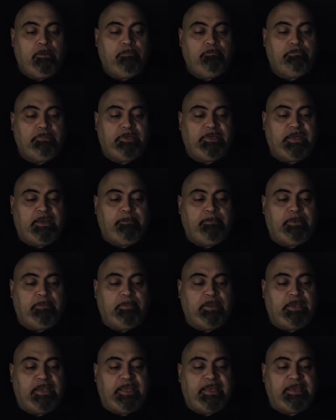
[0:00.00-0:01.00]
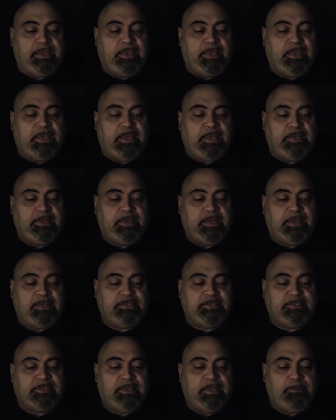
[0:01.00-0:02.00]
But Abimelech had
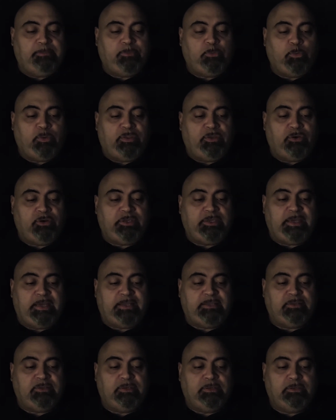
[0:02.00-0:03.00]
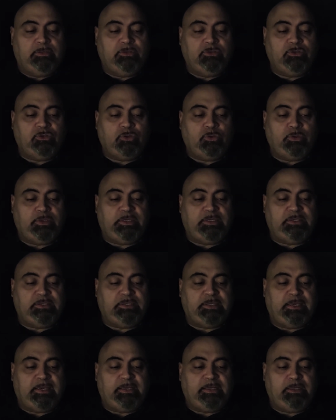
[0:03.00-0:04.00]
not slept with her yet, so he
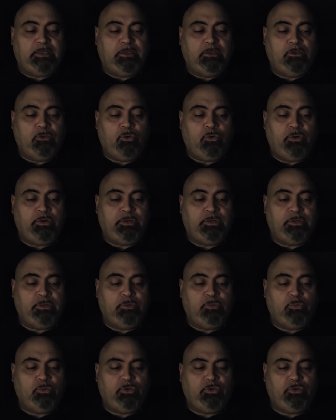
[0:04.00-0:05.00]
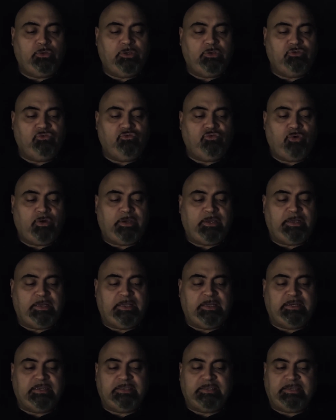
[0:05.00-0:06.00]
said, "Lord, will you destroy
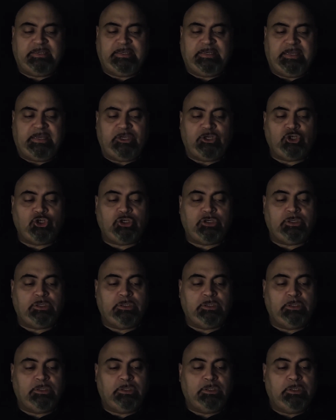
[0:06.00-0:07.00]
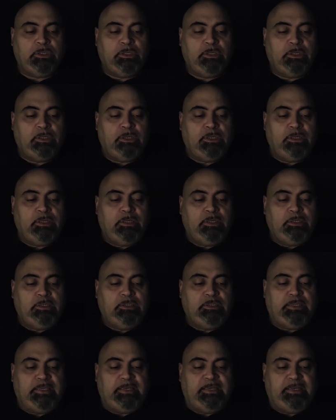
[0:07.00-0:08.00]
an innocent nation?
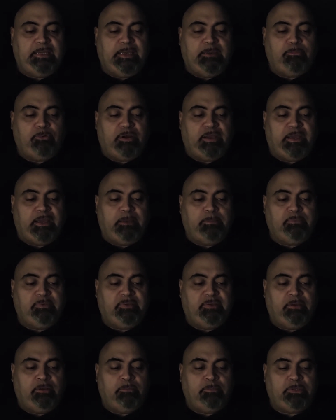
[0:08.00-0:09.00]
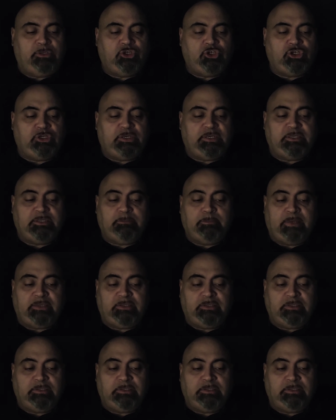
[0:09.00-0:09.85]
Didn't Abraham tell me she is my